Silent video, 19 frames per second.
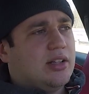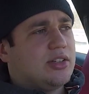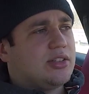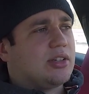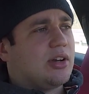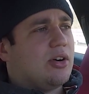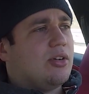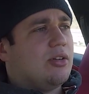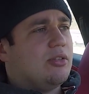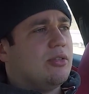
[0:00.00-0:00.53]

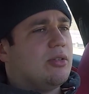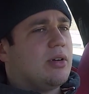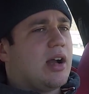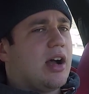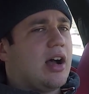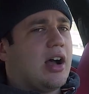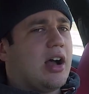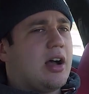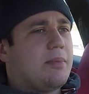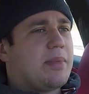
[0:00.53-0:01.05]
So
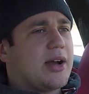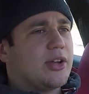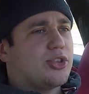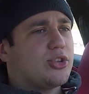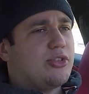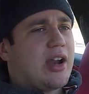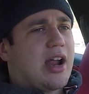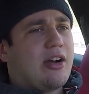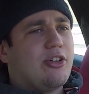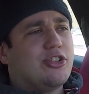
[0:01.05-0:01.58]
about
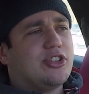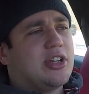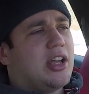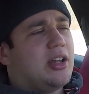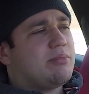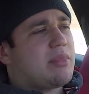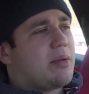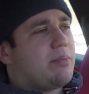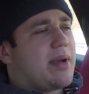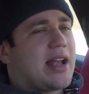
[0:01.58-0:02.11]
3 hours
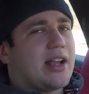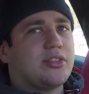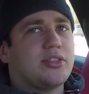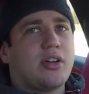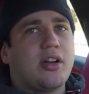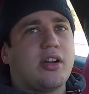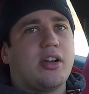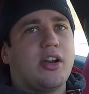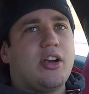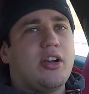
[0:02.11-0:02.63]
in, my back
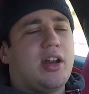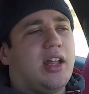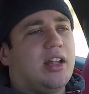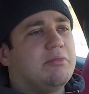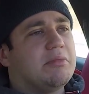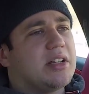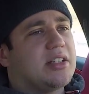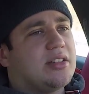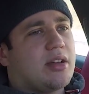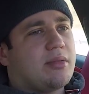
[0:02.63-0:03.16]
started
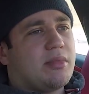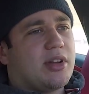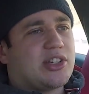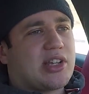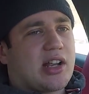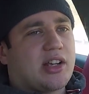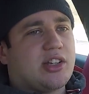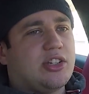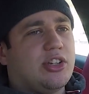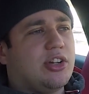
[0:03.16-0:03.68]
hurting. There's not much
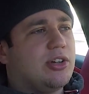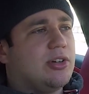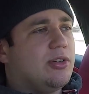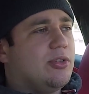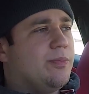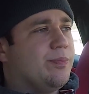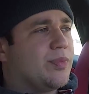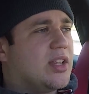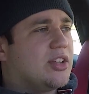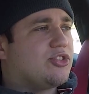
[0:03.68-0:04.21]
I can
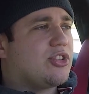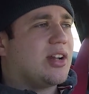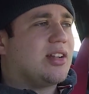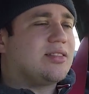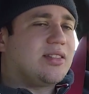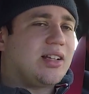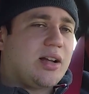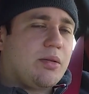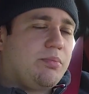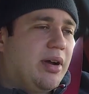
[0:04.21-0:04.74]
do. Try to
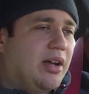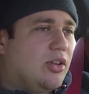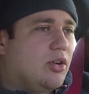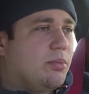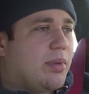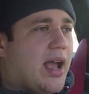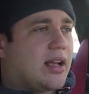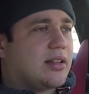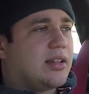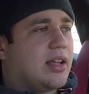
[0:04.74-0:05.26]
stick a pillow
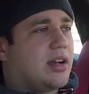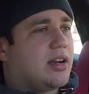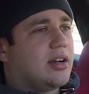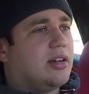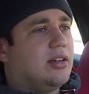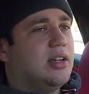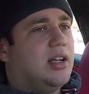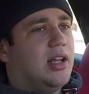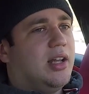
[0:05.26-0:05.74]
back there,